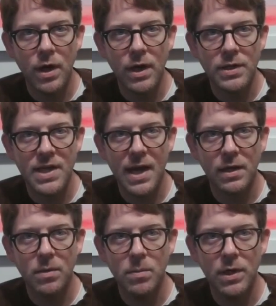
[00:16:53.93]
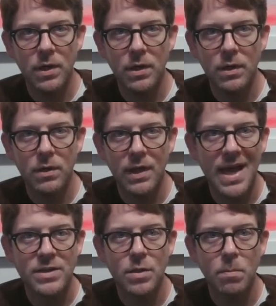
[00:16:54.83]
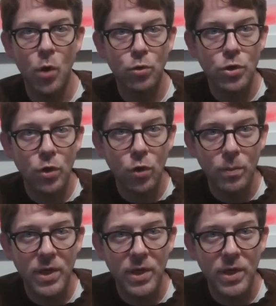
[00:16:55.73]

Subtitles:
and debt can be less emotional